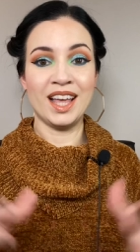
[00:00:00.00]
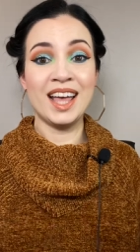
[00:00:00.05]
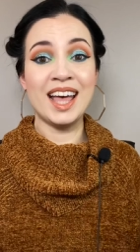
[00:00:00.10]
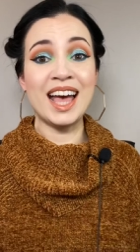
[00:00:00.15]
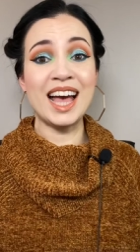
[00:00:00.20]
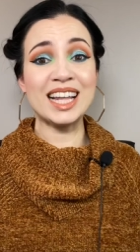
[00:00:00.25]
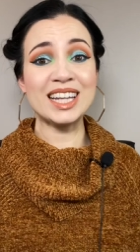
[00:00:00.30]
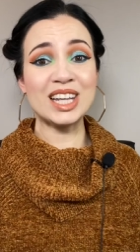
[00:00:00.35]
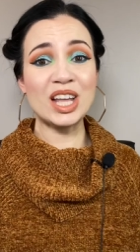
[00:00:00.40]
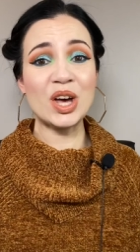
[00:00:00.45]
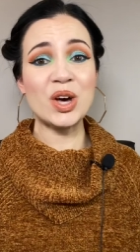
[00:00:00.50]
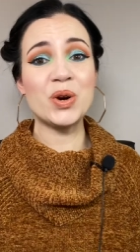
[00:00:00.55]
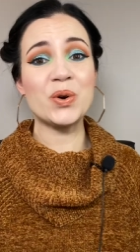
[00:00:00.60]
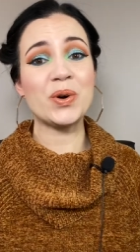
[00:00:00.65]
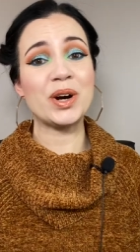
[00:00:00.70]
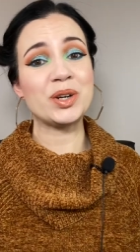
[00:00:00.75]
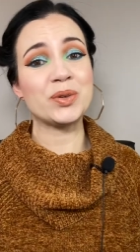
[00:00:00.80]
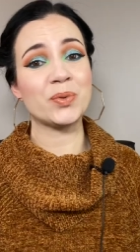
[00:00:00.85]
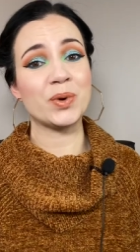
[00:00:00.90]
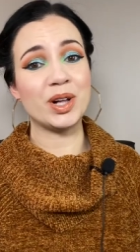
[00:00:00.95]
Hello
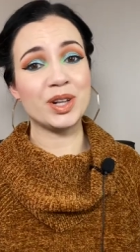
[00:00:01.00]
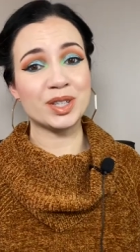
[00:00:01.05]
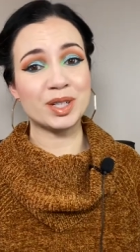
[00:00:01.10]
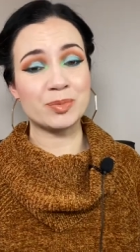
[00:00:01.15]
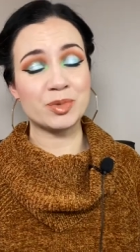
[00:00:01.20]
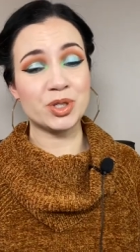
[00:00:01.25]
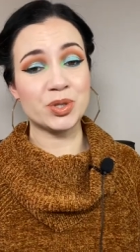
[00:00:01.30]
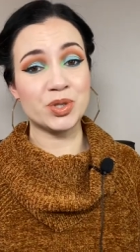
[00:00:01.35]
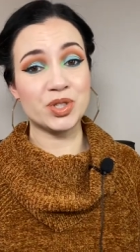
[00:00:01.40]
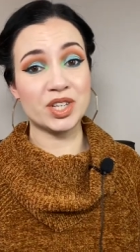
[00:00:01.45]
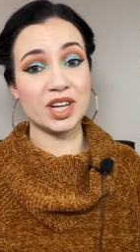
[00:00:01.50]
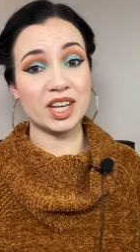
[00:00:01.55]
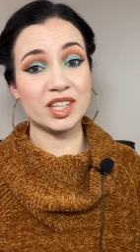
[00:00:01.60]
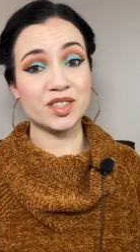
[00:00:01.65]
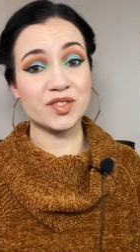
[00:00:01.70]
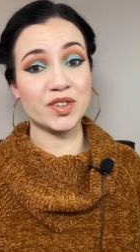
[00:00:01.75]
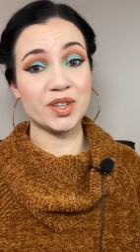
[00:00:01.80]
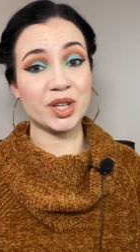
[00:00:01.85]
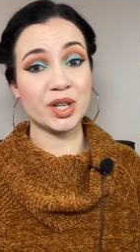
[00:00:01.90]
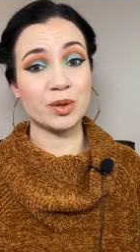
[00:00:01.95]
and welcome to today's
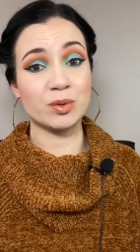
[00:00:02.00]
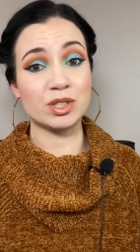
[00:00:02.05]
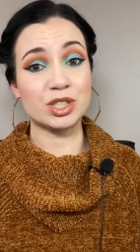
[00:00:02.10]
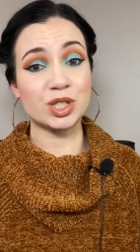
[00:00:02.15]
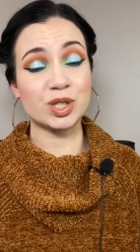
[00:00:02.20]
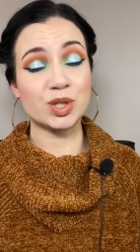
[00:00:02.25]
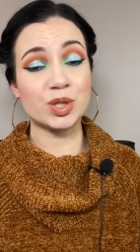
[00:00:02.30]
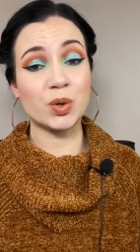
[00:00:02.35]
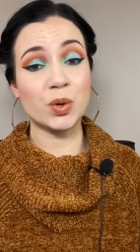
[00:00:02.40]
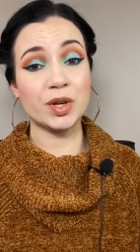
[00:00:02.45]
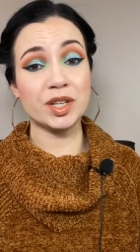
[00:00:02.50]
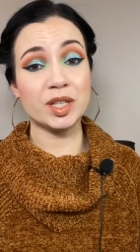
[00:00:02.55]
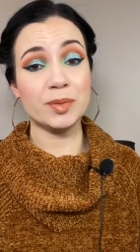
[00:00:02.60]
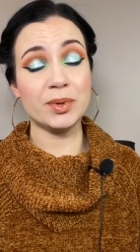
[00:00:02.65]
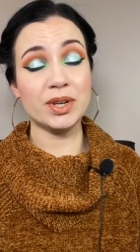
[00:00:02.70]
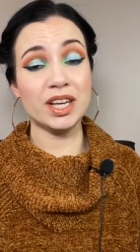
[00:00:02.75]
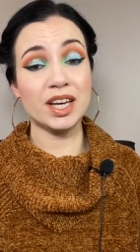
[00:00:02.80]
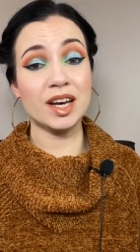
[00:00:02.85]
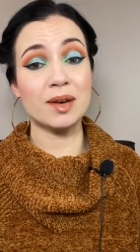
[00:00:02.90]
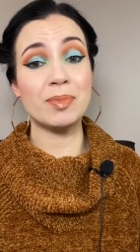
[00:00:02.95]
video, which is going to
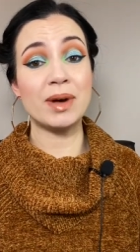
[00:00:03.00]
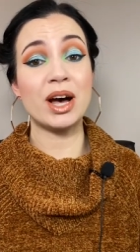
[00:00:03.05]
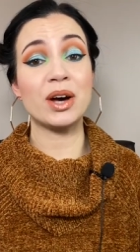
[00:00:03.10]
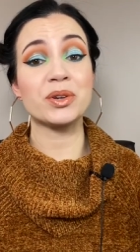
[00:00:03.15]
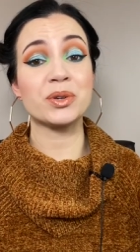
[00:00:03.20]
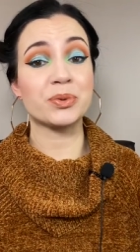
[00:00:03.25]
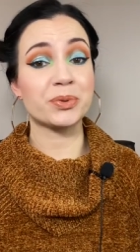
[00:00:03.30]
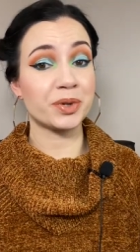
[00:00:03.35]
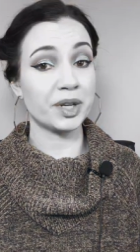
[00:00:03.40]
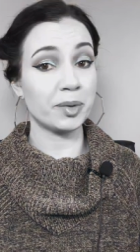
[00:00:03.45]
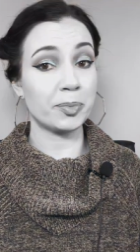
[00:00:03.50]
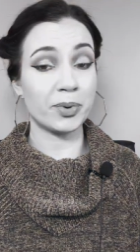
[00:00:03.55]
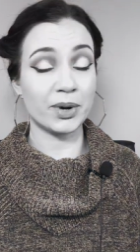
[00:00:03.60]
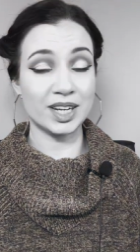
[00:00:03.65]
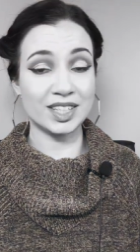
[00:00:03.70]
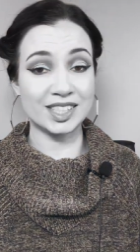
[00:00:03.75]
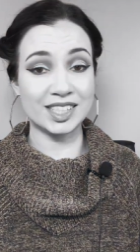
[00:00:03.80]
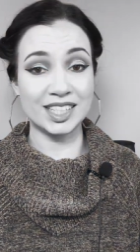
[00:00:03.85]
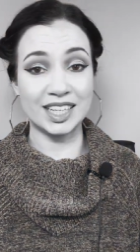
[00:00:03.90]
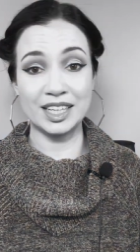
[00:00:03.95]
be about
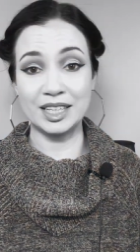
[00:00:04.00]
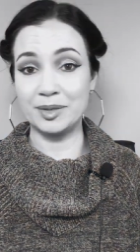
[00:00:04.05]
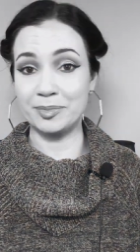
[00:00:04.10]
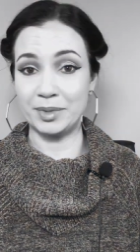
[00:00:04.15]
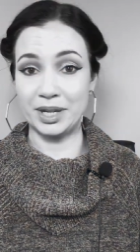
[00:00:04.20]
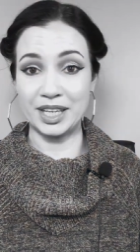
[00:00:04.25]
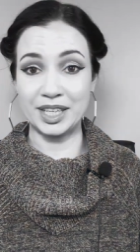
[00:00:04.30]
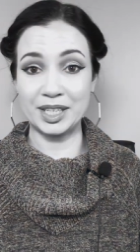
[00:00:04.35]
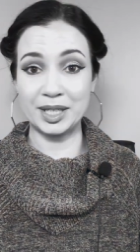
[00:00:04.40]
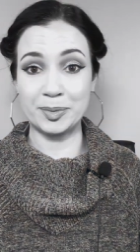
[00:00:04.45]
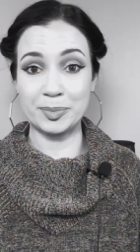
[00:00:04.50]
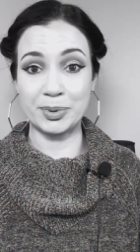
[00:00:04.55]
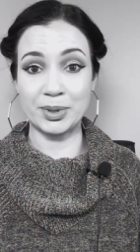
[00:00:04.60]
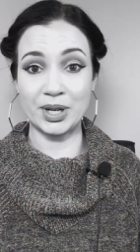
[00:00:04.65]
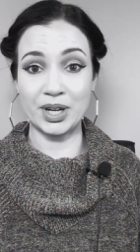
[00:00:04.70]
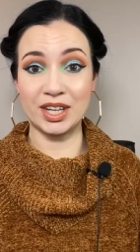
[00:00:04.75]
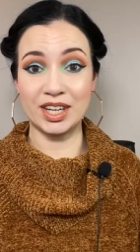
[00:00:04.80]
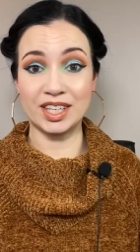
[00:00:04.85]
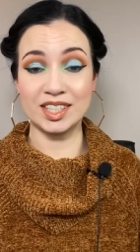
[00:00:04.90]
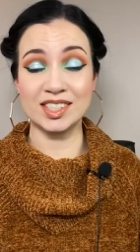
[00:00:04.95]
repressing makeup
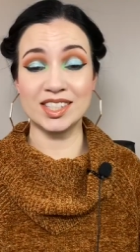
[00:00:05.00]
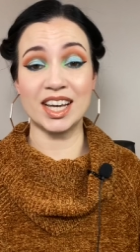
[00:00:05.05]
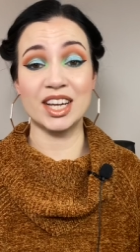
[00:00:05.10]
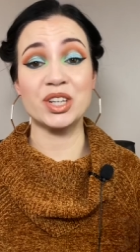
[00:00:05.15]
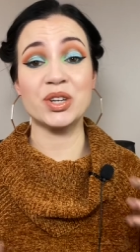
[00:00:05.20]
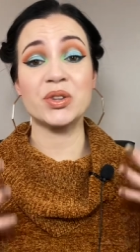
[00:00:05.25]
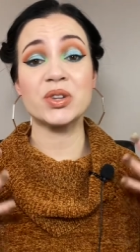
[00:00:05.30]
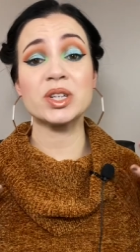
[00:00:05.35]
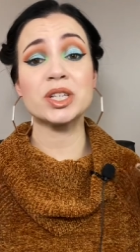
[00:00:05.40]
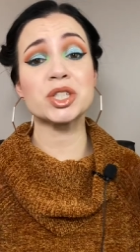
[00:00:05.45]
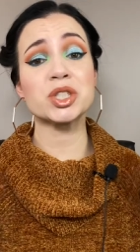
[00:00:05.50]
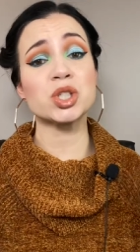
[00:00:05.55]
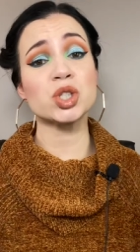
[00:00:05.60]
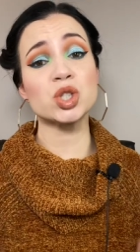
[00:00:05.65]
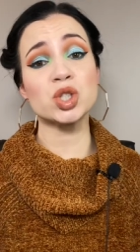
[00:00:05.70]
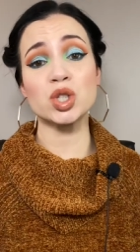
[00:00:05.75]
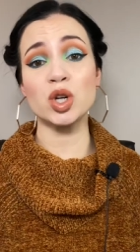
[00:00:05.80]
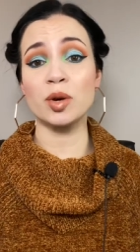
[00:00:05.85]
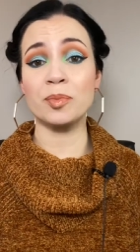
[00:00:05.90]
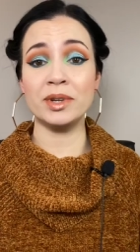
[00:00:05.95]
products. I know there are
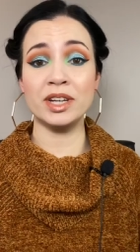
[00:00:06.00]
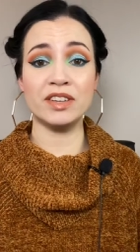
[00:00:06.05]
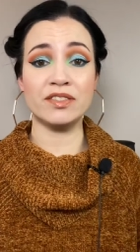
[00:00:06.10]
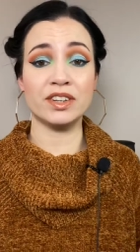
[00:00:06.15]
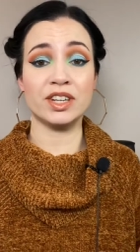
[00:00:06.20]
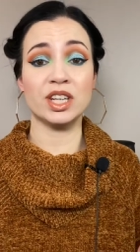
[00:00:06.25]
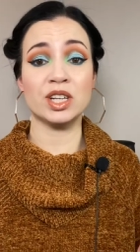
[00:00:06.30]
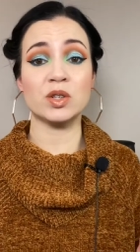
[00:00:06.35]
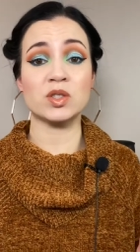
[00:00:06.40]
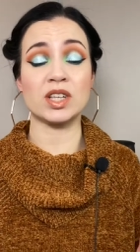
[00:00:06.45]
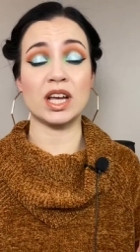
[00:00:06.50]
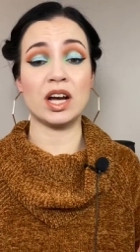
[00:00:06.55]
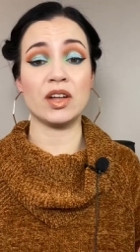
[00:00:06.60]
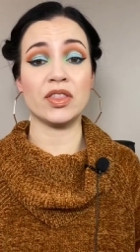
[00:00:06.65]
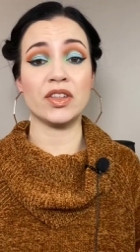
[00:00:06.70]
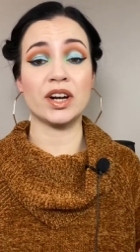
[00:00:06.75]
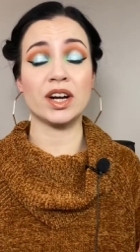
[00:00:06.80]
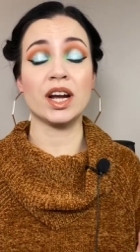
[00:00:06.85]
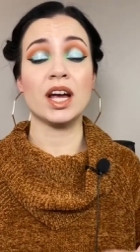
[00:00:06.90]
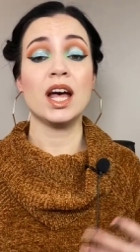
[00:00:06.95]
so many videos out
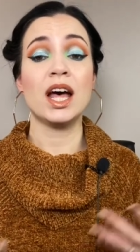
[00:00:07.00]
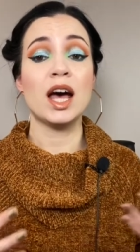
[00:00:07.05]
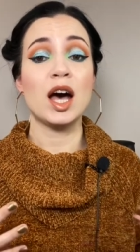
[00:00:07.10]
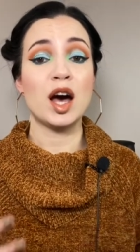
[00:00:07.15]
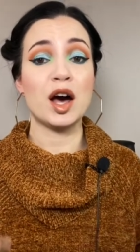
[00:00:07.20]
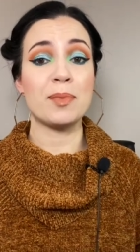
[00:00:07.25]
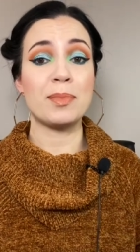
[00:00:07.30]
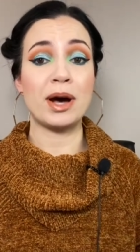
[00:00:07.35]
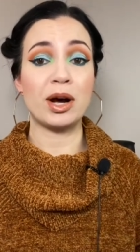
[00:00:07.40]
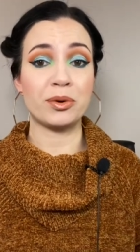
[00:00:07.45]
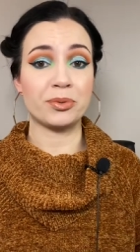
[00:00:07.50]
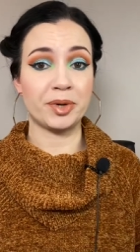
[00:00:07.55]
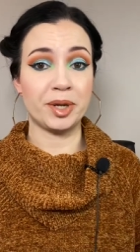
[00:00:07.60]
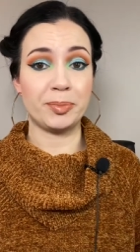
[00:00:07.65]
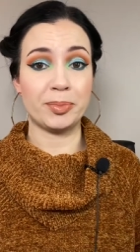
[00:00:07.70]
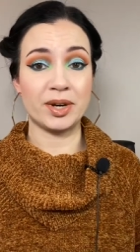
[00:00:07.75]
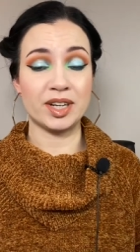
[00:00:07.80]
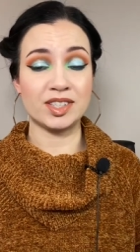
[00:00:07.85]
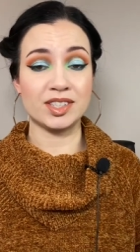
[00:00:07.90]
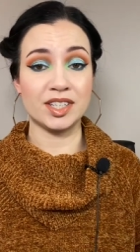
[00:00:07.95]
there about
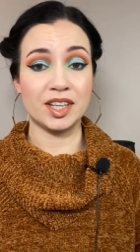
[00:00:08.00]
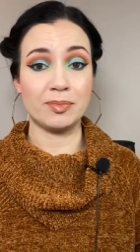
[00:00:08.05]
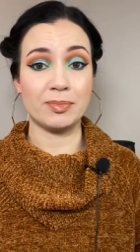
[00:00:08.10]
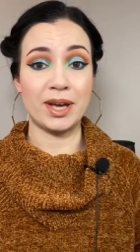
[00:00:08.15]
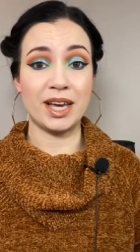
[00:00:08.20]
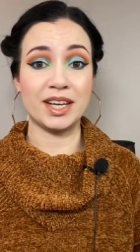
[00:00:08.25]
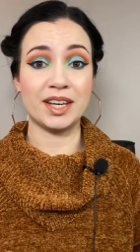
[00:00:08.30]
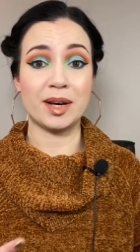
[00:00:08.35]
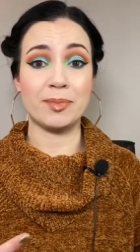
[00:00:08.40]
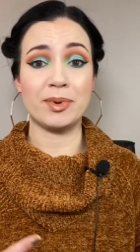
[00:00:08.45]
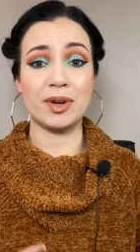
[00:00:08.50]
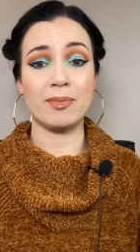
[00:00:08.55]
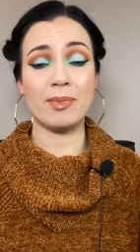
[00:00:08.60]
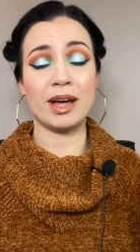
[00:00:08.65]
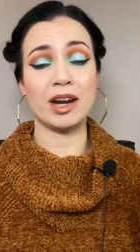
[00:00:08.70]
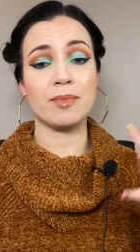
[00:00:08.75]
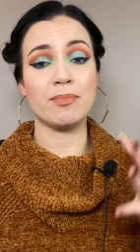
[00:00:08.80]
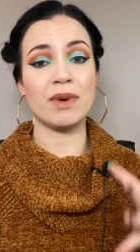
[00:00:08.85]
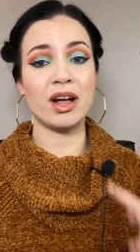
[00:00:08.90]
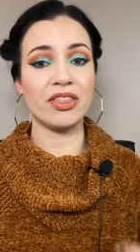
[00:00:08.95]
repressing makeup, but
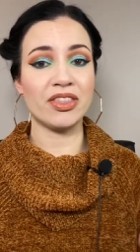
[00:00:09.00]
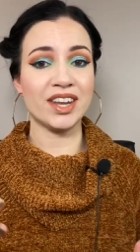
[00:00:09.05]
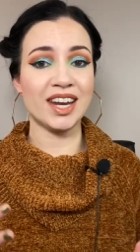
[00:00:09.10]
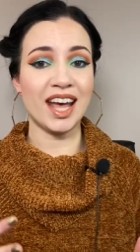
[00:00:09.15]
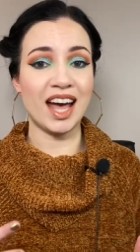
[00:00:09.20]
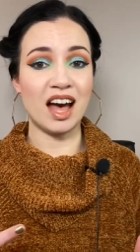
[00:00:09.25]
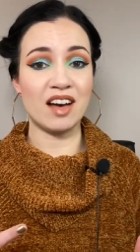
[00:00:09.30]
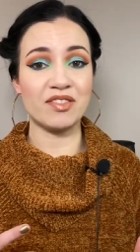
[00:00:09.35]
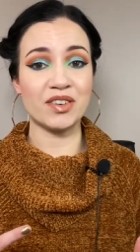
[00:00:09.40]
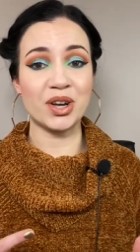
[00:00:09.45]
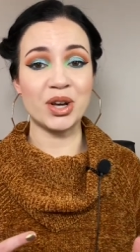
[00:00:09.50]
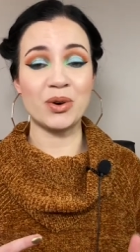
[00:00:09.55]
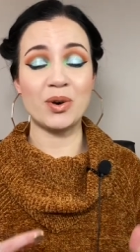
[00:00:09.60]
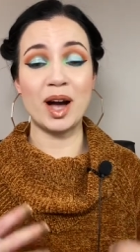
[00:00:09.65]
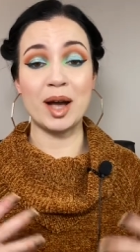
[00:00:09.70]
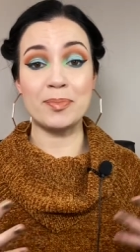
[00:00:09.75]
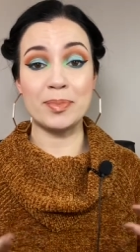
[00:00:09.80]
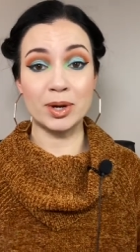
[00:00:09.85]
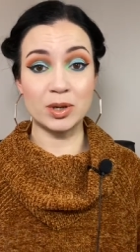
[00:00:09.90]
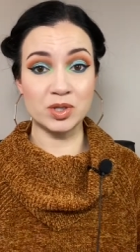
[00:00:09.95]
about a month and a half ago,
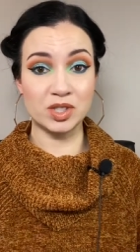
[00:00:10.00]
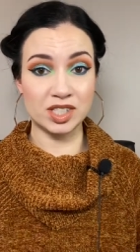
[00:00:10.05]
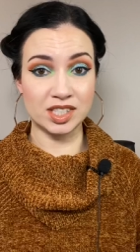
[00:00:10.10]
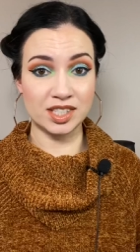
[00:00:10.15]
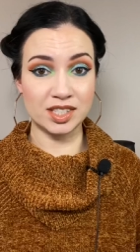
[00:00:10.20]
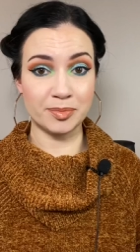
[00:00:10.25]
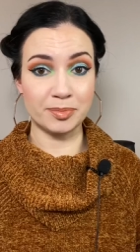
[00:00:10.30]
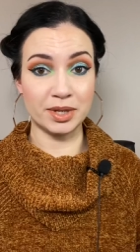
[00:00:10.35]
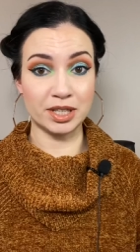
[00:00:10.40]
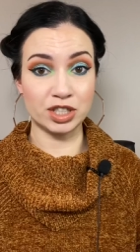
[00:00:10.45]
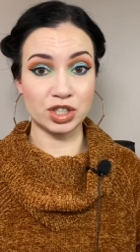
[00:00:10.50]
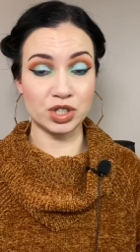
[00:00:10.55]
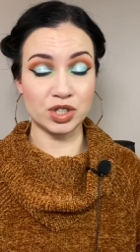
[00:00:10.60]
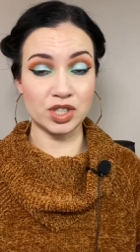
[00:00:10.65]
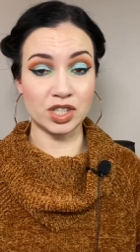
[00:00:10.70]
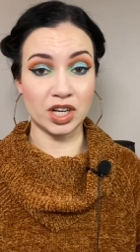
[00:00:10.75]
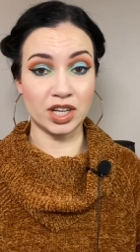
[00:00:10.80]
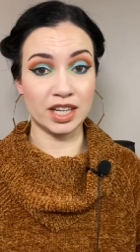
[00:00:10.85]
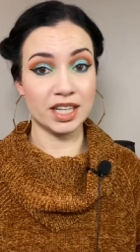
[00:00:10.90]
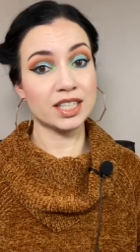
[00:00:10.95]
I posted some pictures
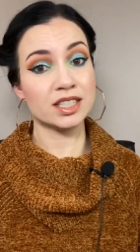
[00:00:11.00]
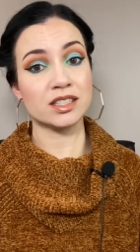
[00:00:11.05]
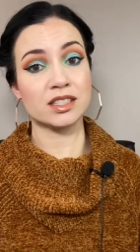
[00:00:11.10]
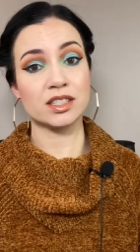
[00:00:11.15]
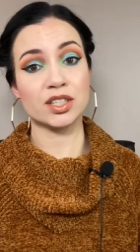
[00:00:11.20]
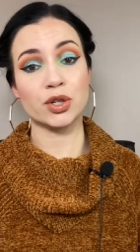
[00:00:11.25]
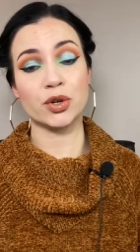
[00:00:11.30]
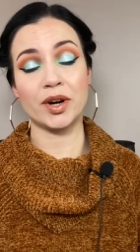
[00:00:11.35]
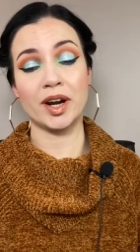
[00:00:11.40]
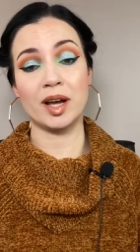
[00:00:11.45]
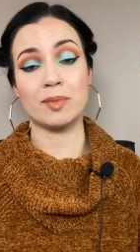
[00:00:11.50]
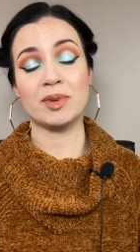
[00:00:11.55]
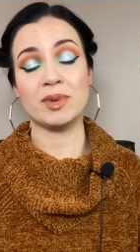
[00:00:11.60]
on Instagram